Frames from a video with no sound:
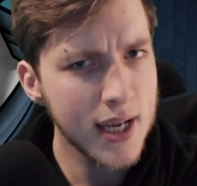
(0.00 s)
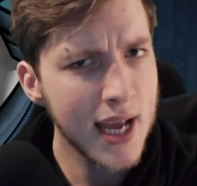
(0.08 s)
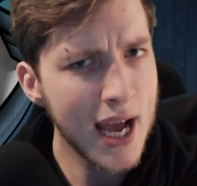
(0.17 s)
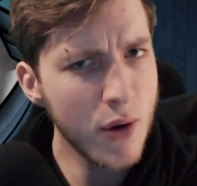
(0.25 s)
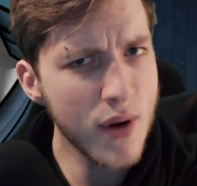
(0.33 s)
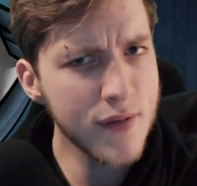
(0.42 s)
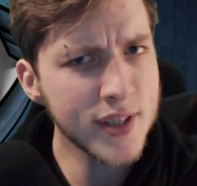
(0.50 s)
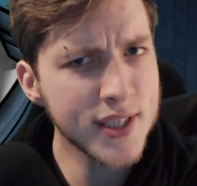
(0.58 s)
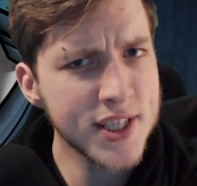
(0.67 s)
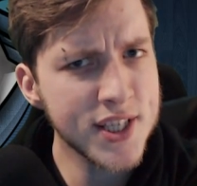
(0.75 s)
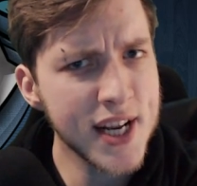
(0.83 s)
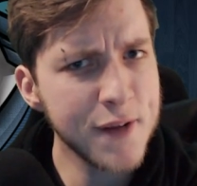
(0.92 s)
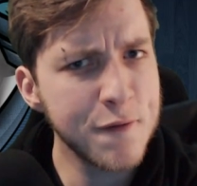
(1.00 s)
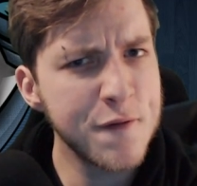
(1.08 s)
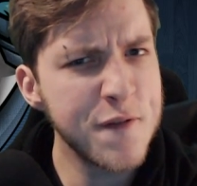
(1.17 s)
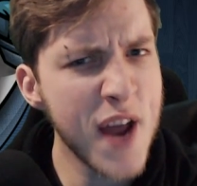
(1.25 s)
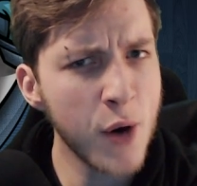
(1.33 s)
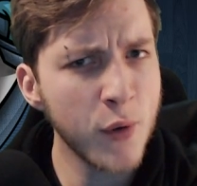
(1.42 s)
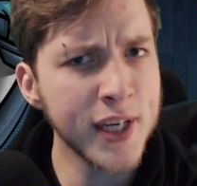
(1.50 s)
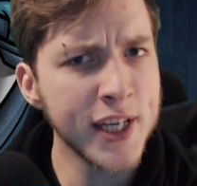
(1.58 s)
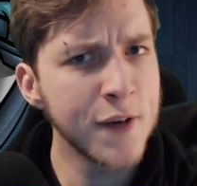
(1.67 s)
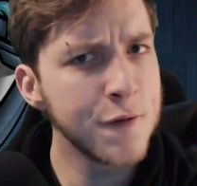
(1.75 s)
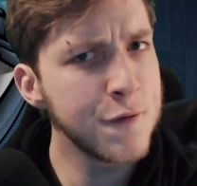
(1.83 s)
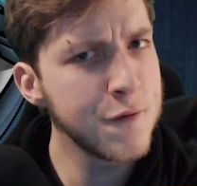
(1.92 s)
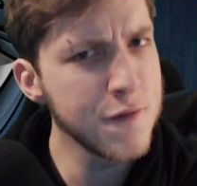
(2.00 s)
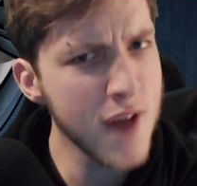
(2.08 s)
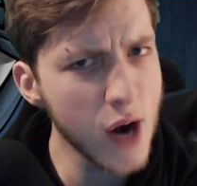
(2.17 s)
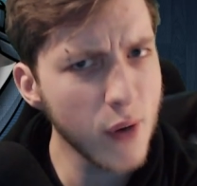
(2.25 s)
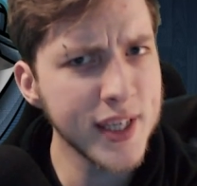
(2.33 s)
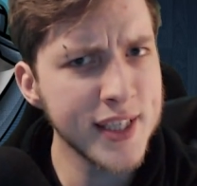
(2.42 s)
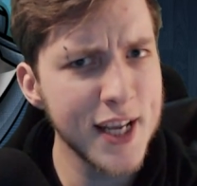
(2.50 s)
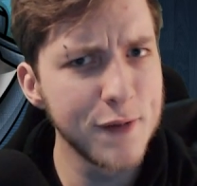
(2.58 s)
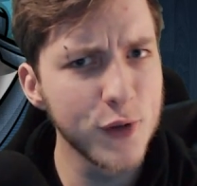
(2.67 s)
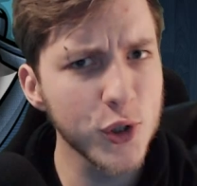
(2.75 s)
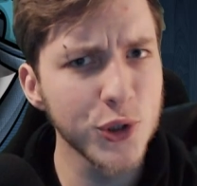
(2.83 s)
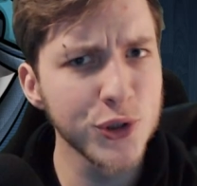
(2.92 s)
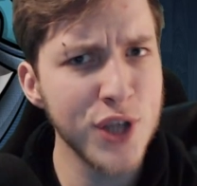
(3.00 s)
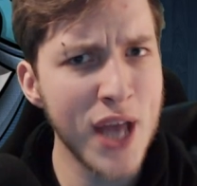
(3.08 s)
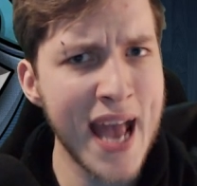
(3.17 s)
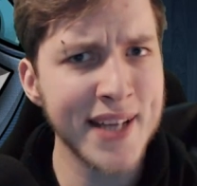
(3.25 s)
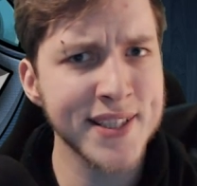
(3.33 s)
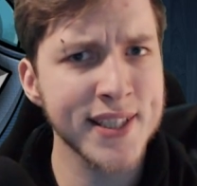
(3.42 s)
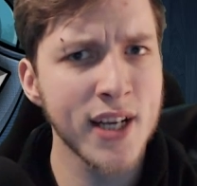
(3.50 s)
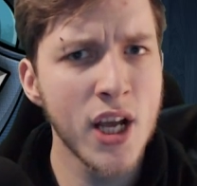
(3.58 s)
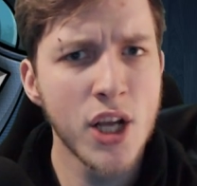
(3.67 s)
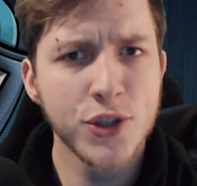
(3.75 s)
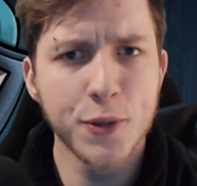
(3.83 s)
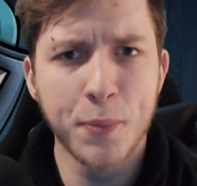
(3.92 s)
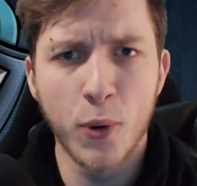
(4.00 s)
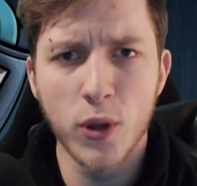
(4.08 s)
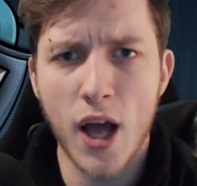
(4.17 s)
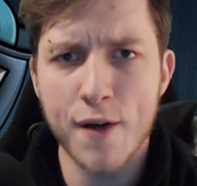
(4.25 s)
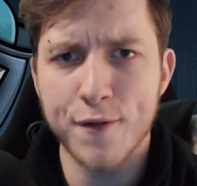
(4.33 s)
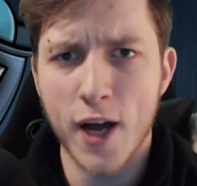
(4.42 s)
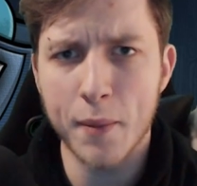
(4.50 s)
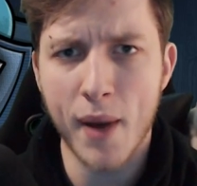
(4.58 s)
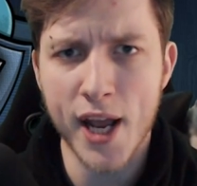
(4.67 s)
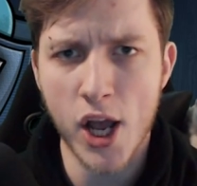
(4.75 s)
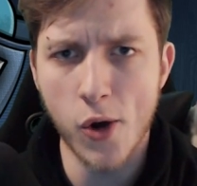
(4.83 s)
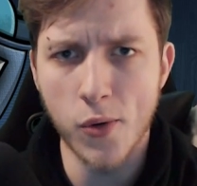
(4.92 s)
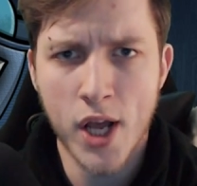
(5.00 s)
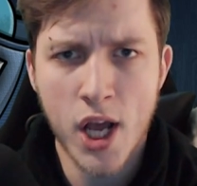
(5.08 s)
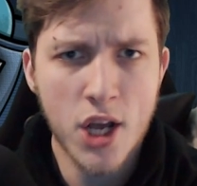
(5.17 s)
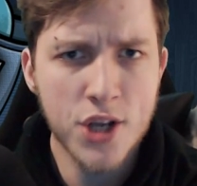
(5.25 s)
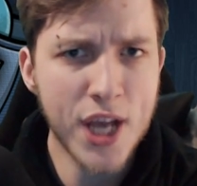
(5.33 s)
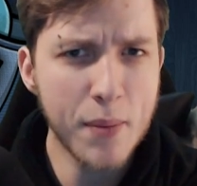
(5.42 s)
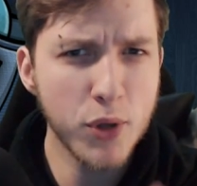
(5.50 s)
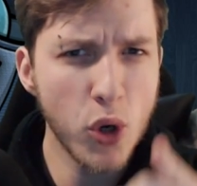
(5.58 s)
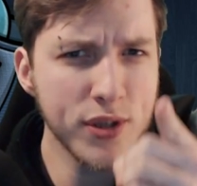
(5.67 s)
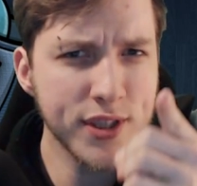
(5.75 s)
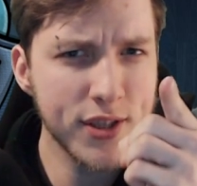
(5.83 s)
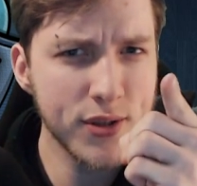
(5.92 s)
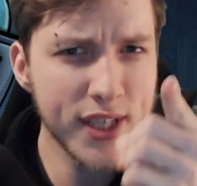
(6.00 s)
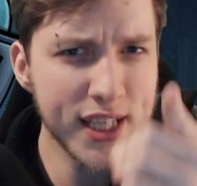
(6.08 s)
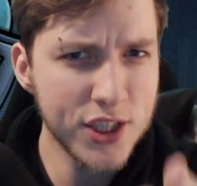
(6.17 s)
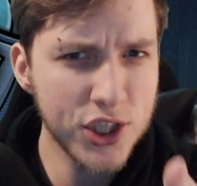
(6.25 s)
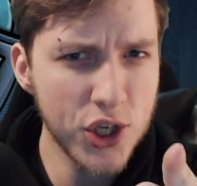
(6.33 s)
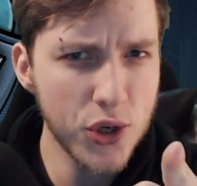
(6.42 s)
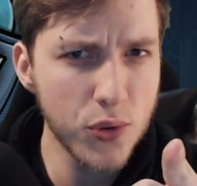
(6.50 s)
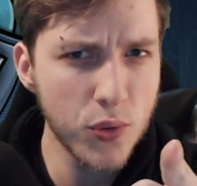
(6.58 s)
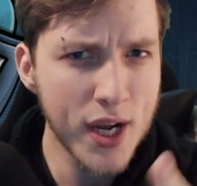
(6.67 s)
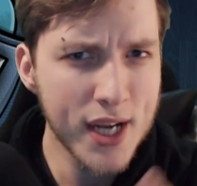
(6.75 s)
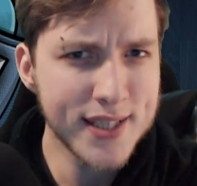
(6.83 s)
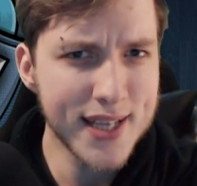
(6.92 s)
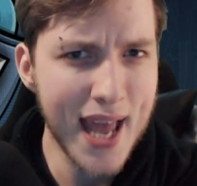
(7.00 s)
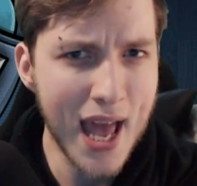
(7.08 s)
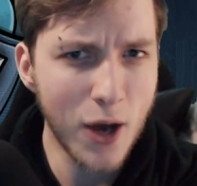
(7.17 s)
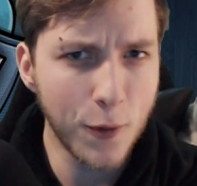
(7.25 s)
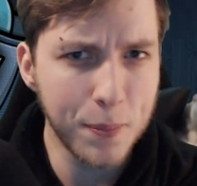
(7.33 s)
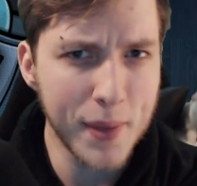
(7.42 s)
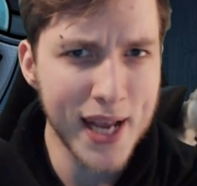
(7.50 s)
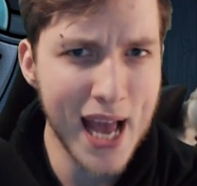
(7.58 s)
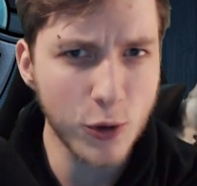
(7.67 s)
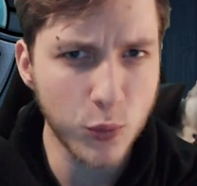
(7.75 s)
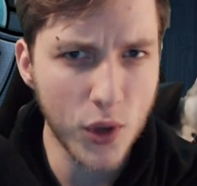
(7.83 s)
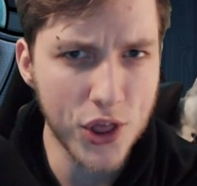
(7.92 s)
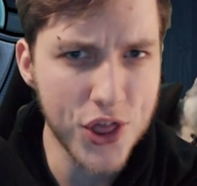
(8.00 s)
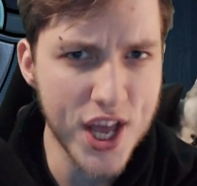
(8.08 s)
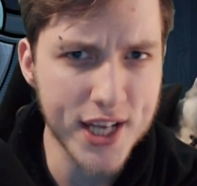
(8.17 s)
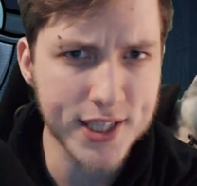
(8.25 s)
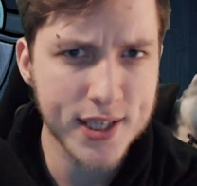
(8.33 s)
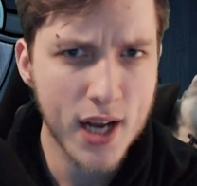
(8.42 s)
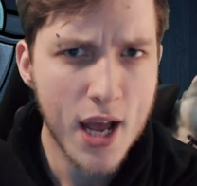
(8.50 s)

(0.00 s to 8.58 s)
However, this is a very, very difficult task to pull off on my own, so I'm going to need you to help me out with this.